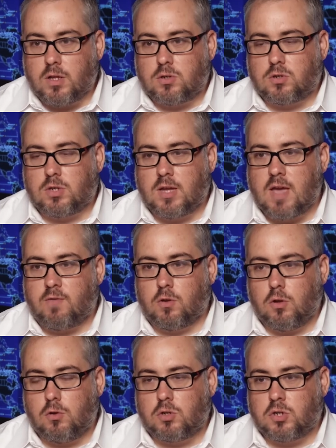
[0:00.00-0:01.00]
interesting
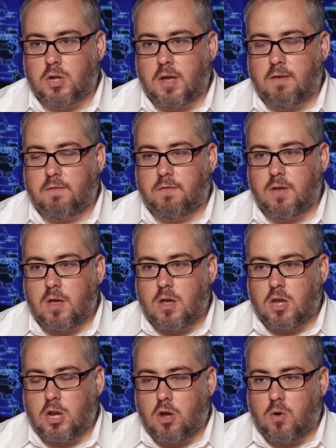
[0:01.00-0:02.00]
evolution of,
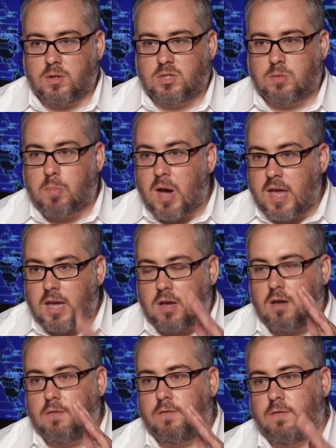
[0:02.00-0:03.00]
you know, a spike
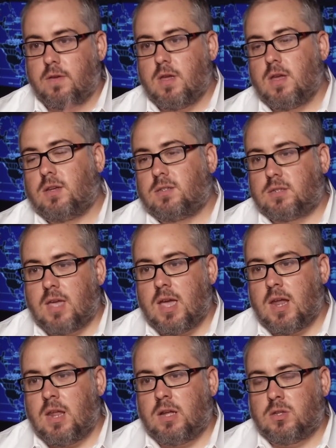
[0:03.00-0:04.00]
of
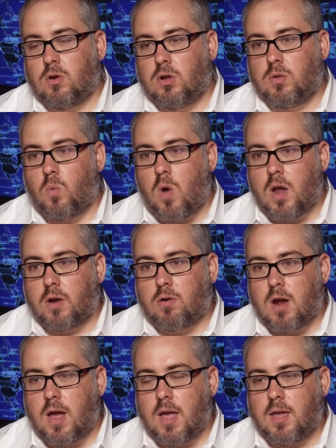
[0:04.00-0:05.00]
scanning during the
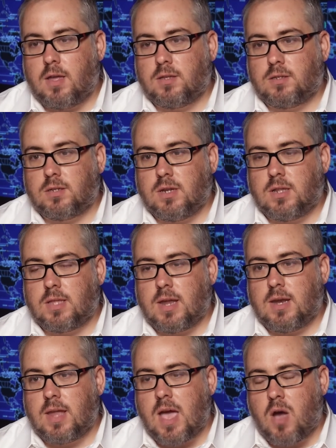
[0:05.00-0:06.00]
WannaCry incident
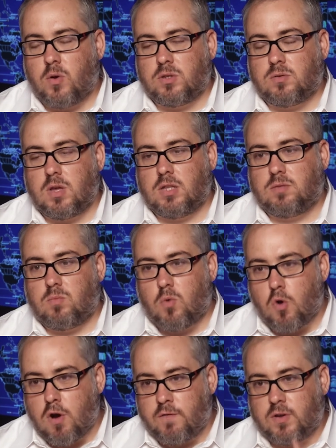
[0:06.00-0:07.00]
that now is it's
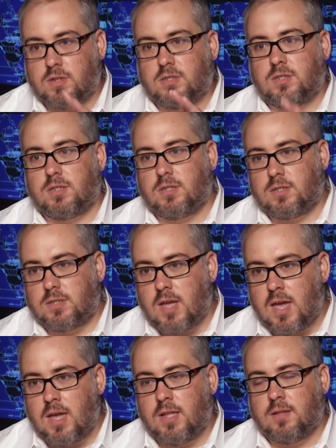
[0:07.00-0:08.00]
more of a
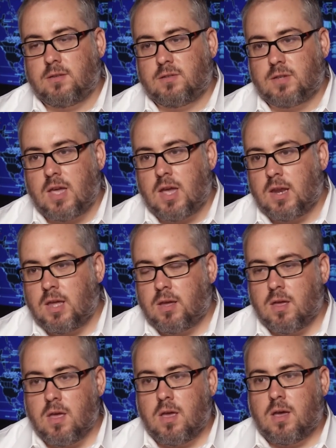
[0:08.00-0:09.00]
sustained scanning,
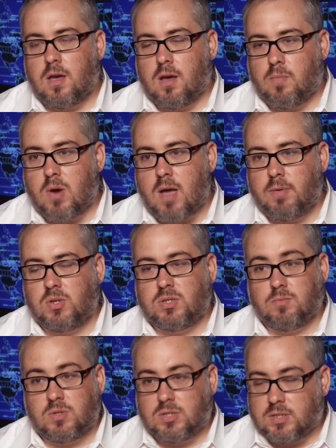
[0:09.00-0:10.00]
uh, probably
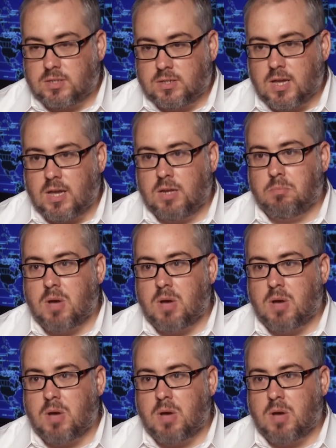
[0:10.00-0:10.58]
some sustained